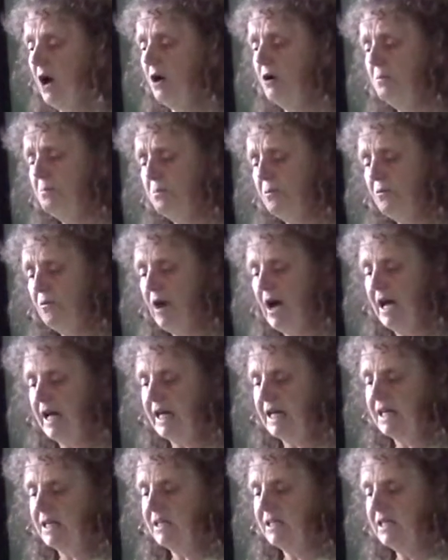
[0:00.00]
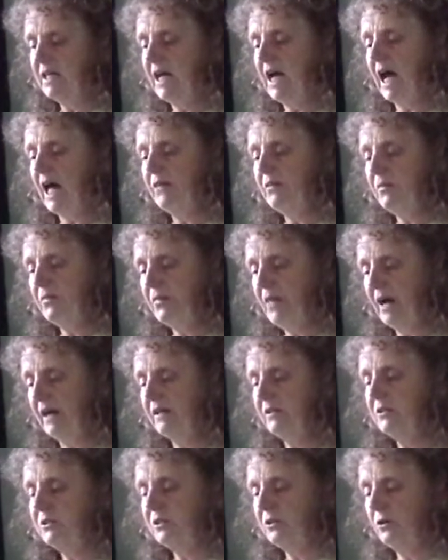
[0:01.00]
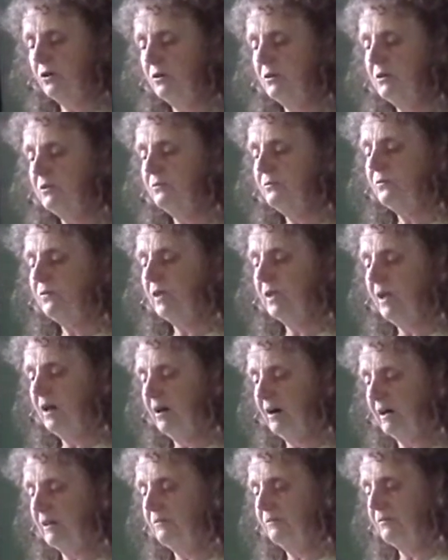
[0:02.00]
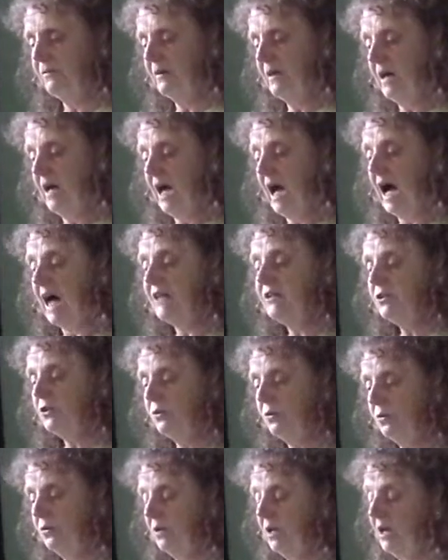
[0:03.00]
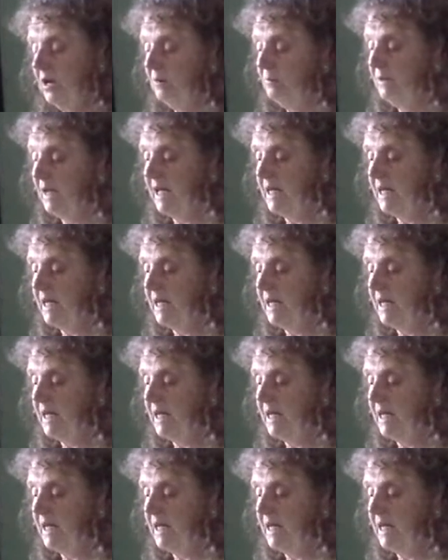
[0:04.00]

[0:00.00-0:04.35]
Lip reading: who prayed and thanked God for life and all her